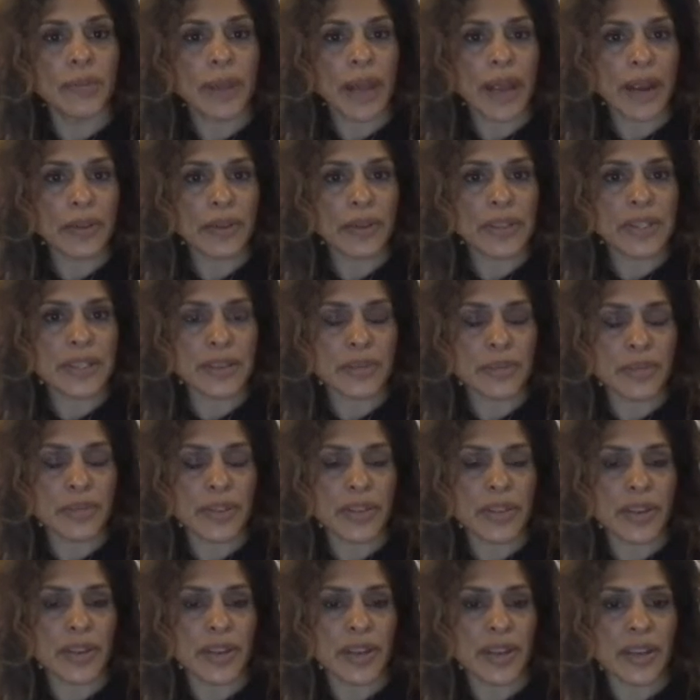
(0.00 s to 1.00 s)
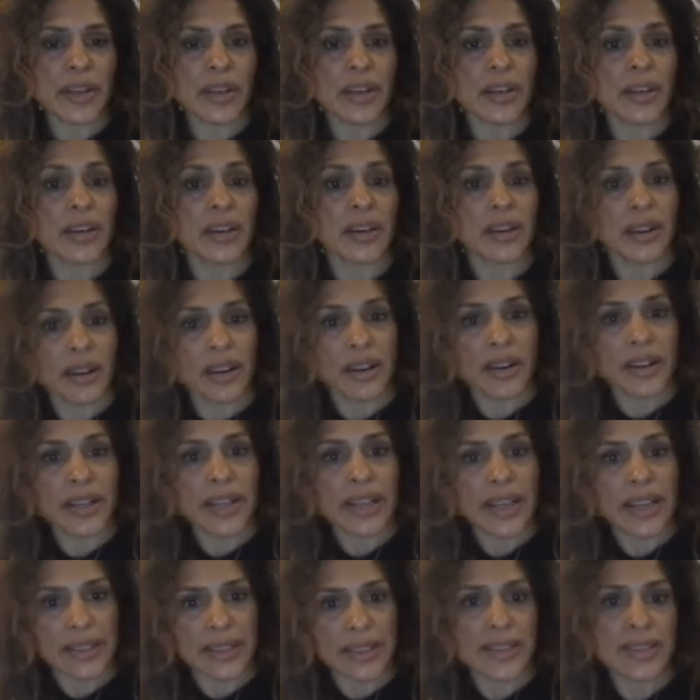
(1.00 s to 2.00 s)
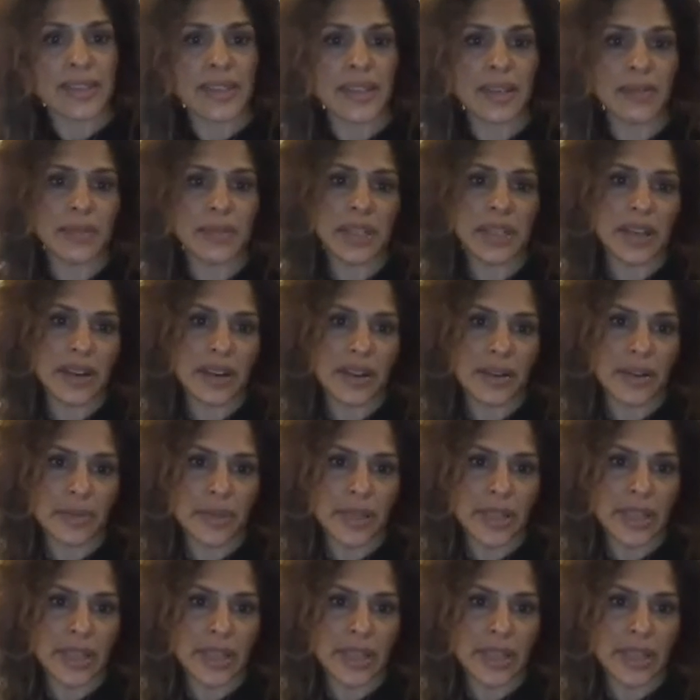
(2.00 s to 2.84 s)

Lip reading: parasympathetic on at the same time.